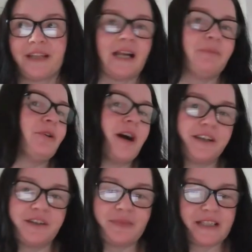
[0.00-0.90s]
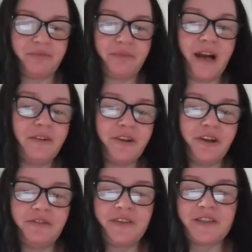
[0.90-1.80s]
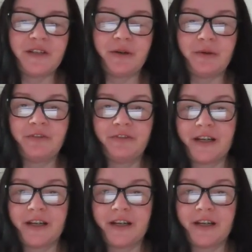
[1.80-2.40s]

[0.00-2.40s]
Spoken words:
I'm not 100% proud of. So, for